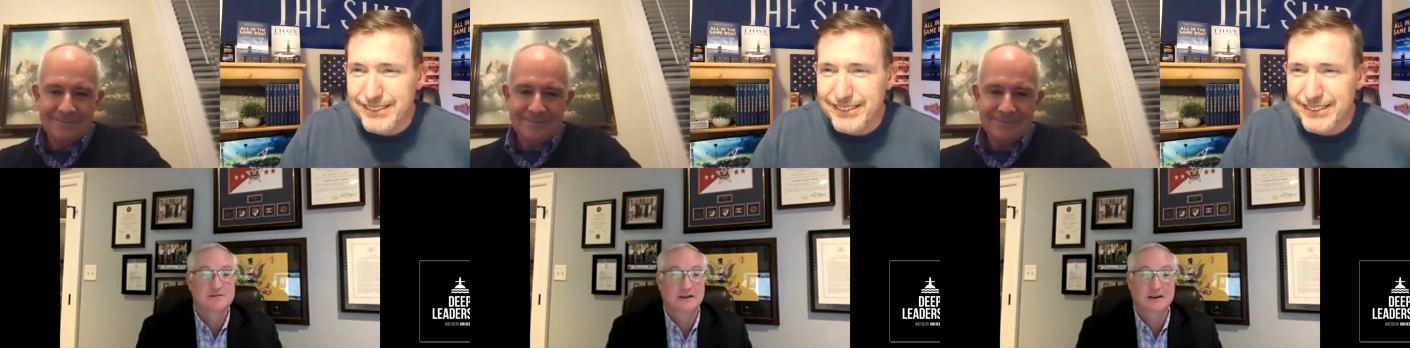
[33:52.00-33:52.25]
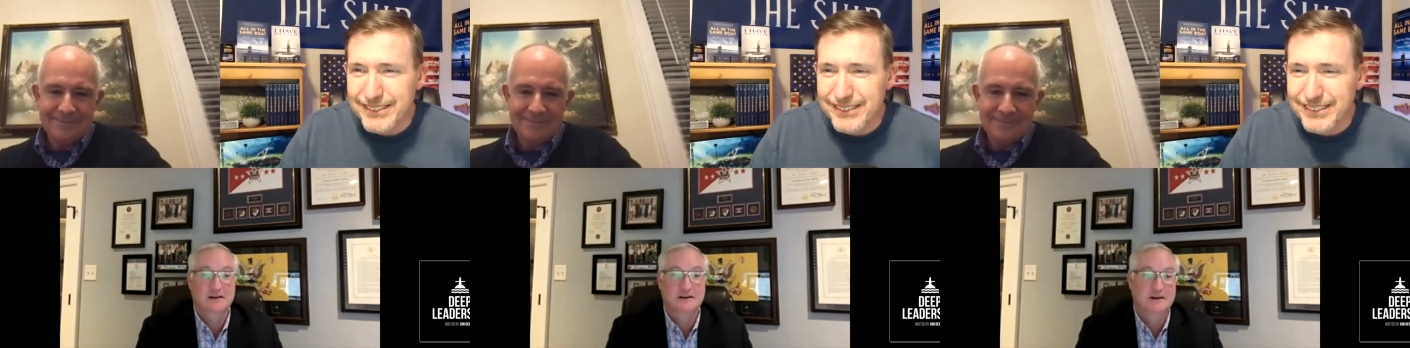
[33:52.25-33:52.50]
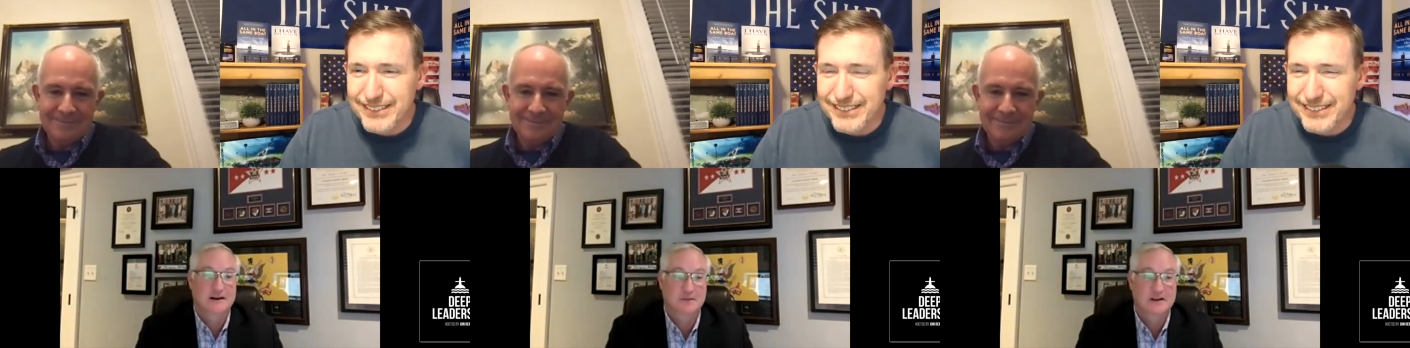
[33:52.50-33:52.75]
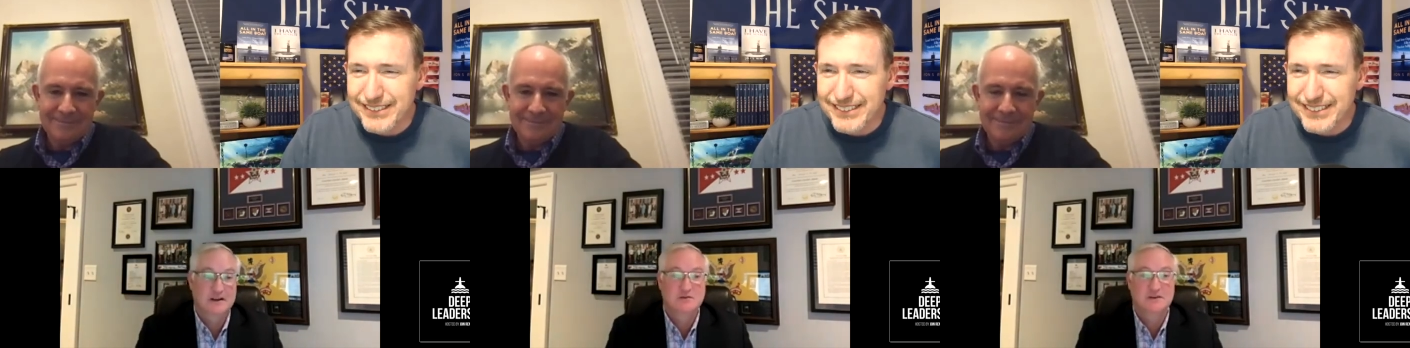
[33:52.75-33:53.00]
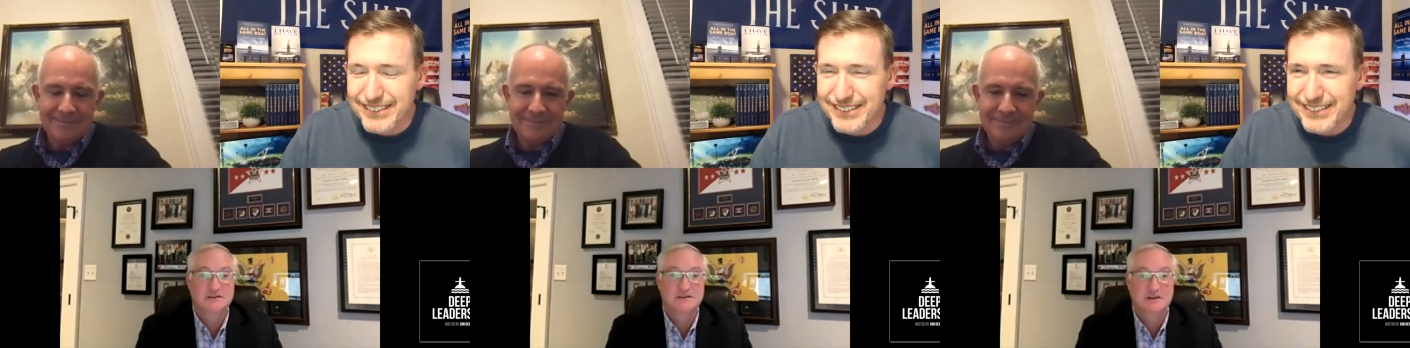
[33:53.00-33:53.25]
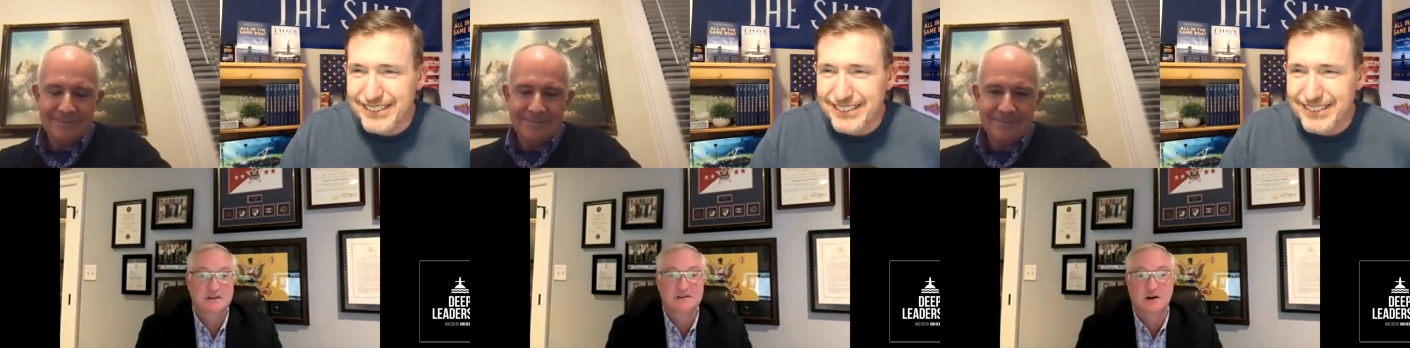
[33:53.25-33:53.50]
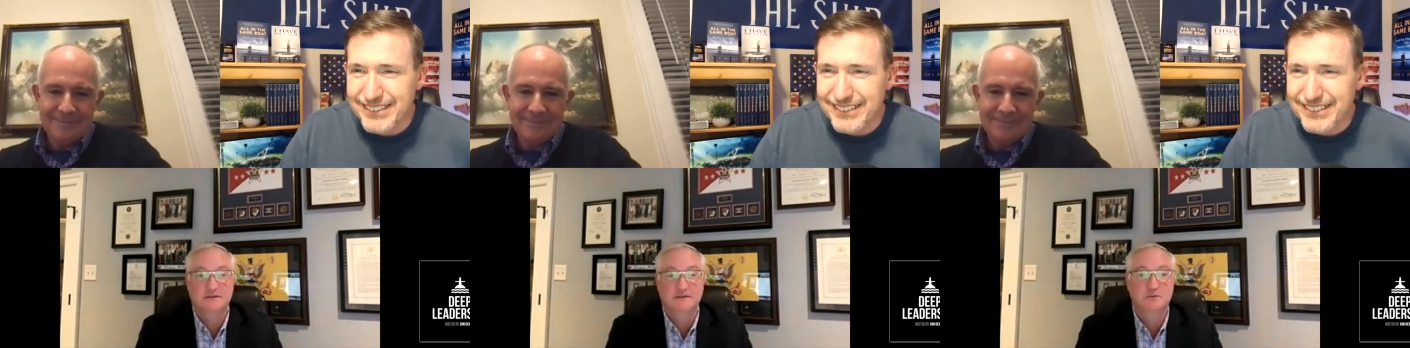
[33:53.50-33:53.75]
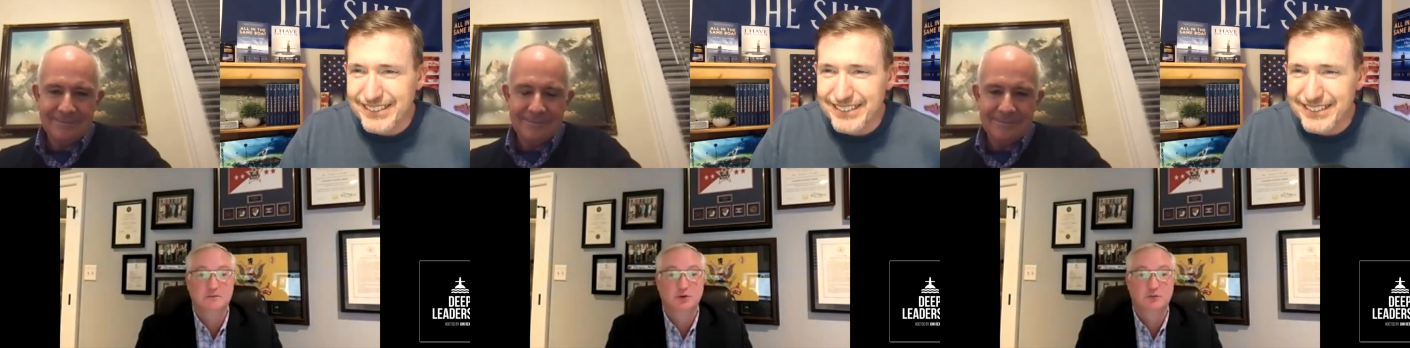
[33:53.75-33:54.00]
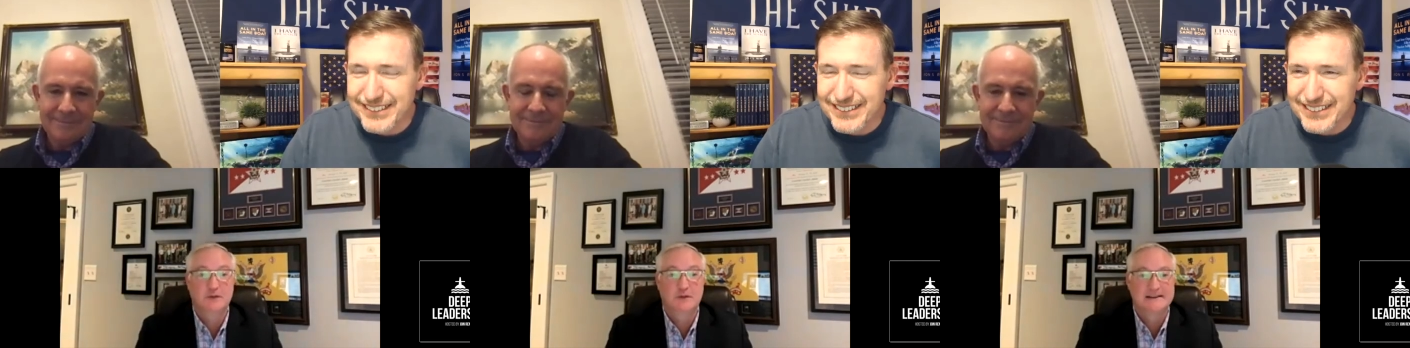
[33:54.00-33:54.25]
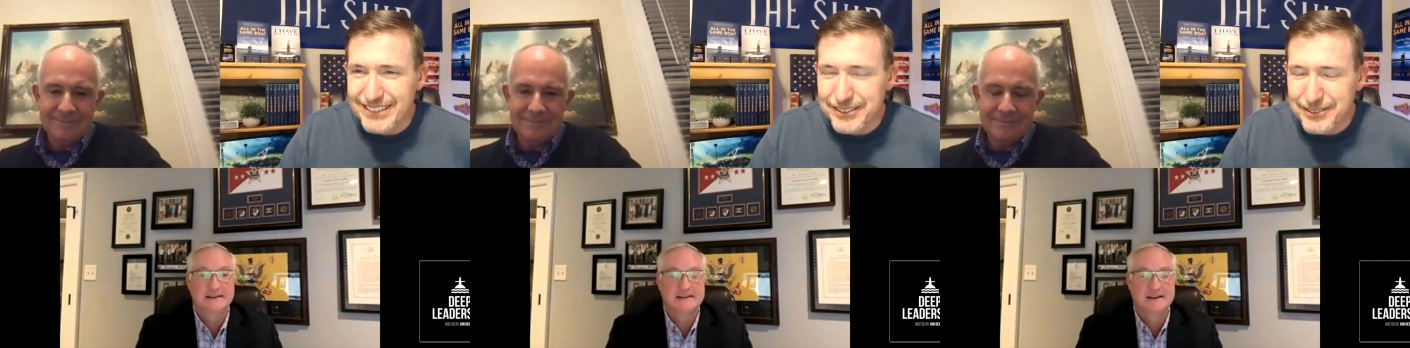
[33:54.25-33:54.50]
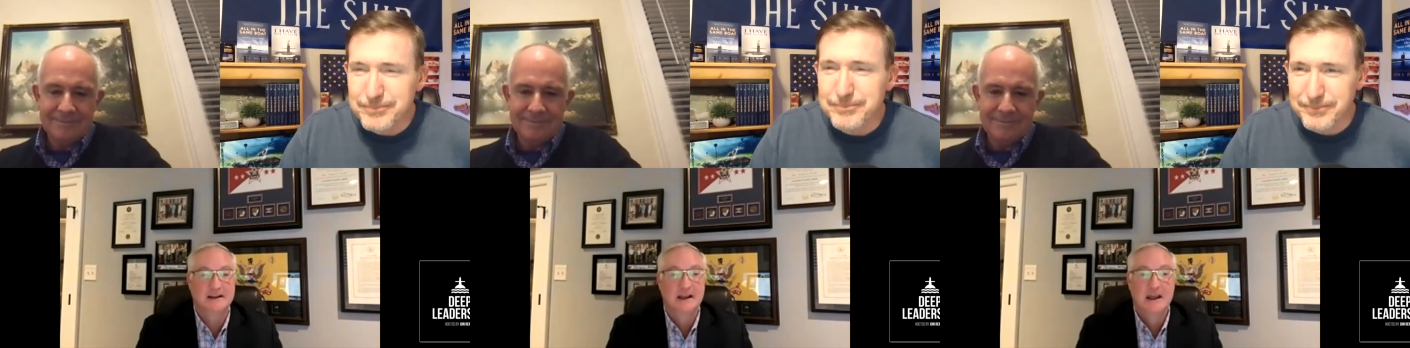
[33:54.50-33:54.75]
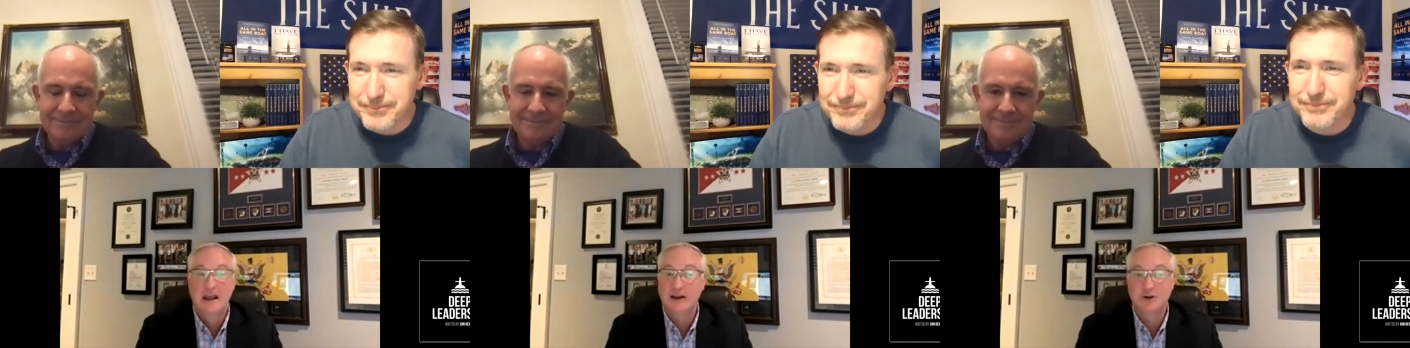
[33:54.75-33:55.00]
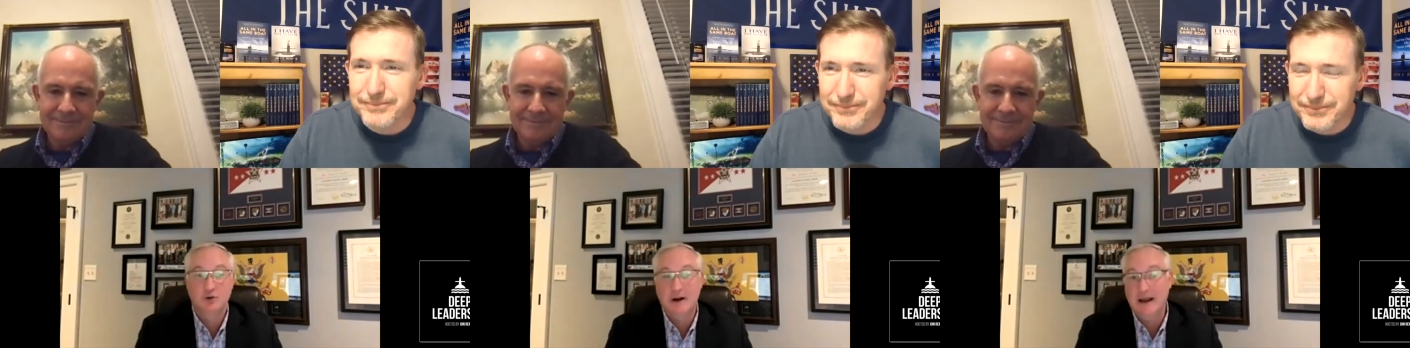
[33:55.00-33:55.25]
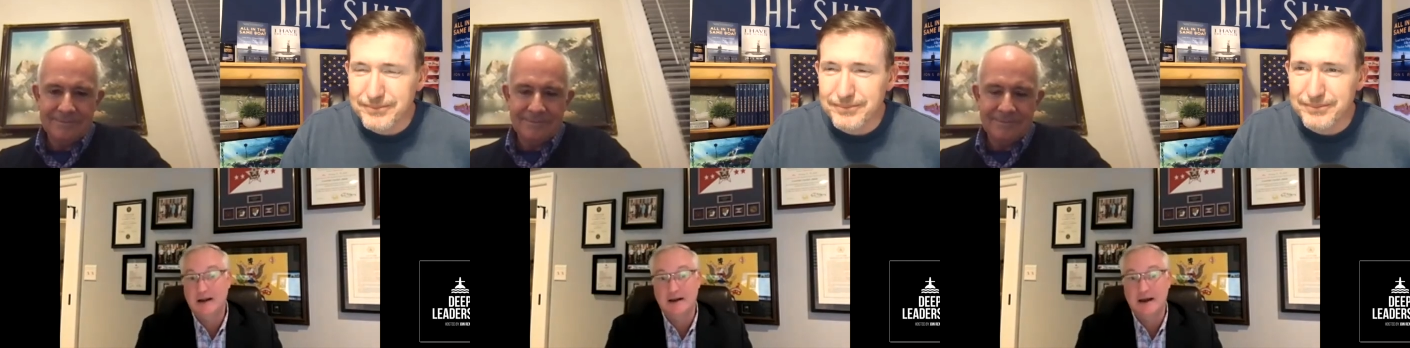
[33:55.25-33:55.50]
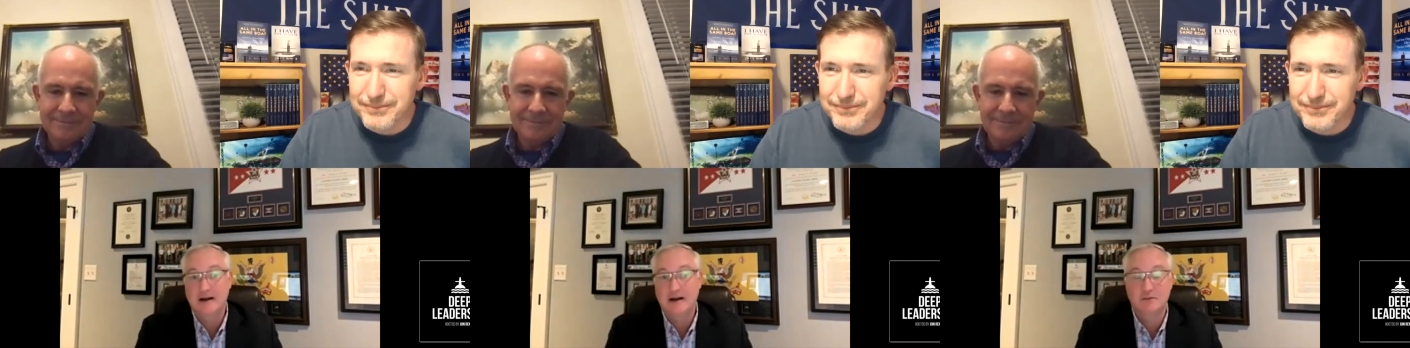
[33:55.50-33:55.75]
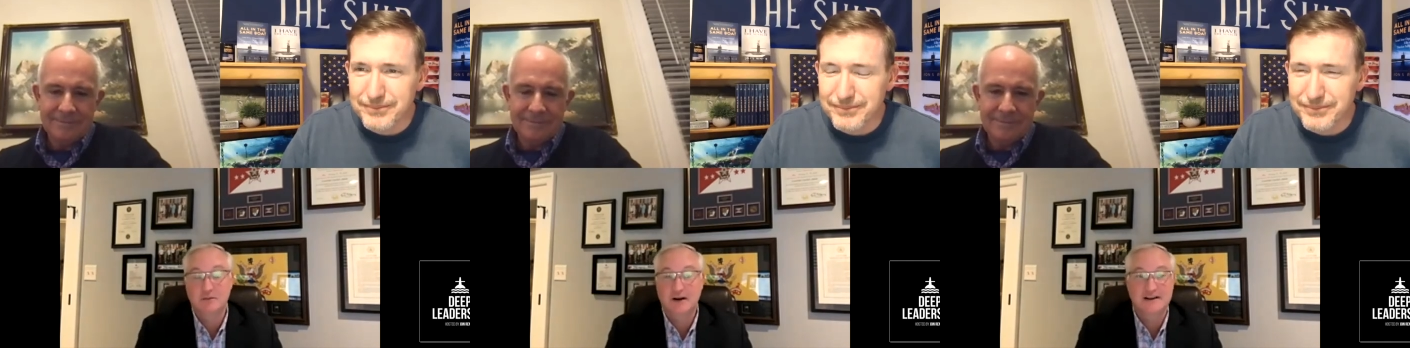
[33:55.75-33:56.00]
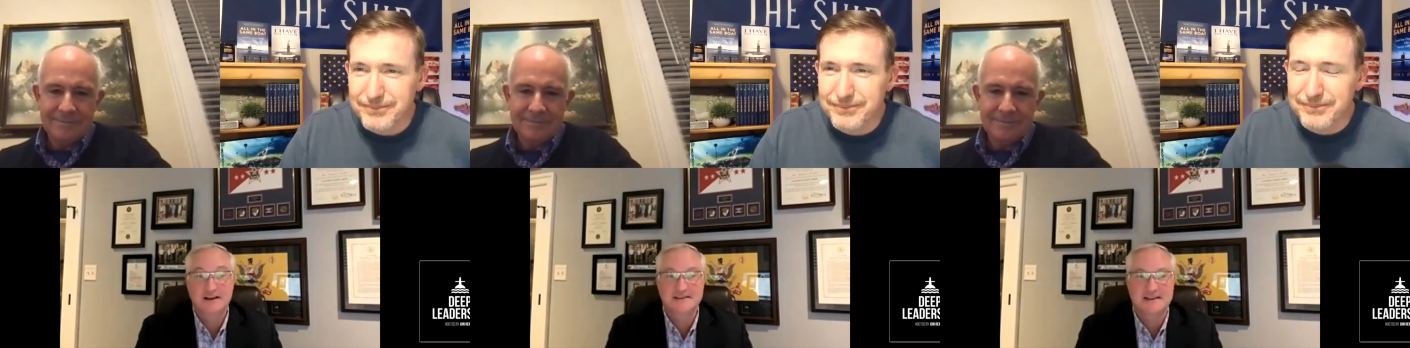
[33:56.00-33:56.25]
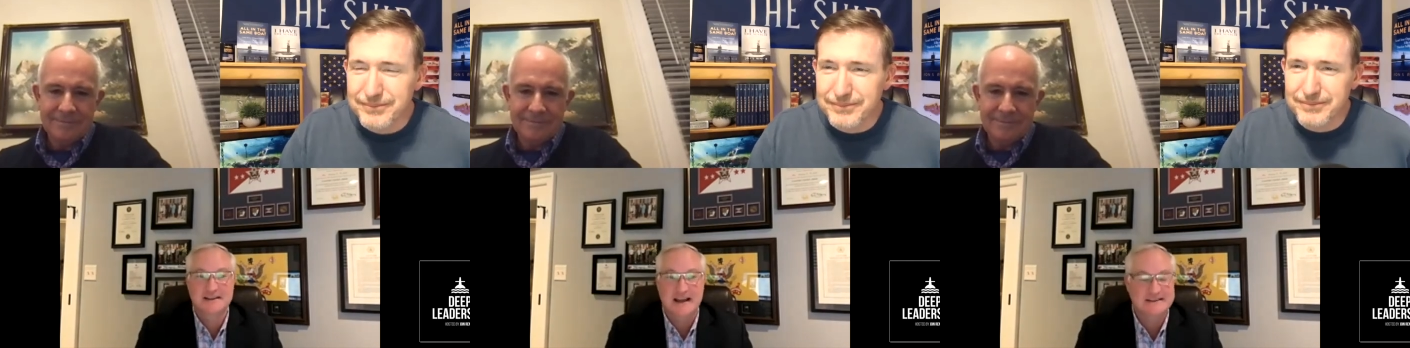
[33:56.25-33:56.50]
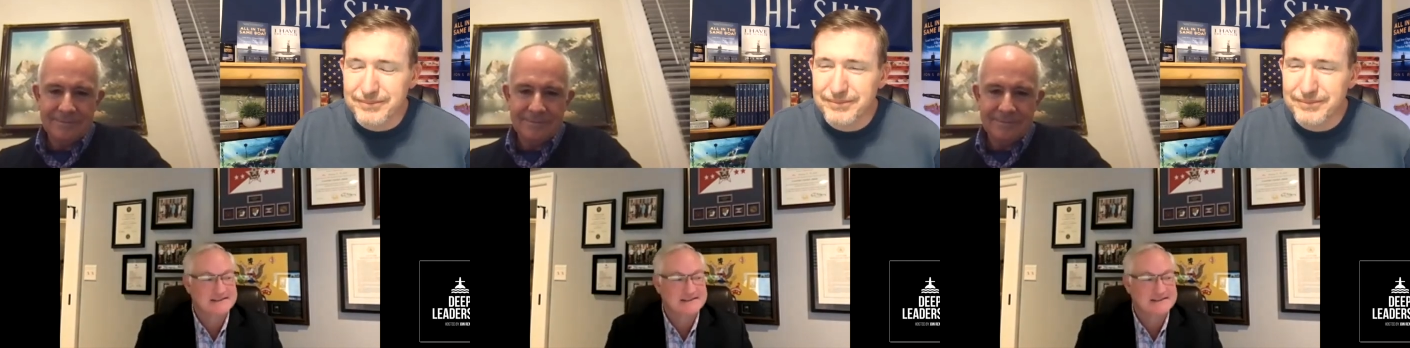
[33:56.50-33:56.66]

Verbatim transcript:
Speaker 1: leader? And that means we seek self improvement. And and you're right. Not everybody does that.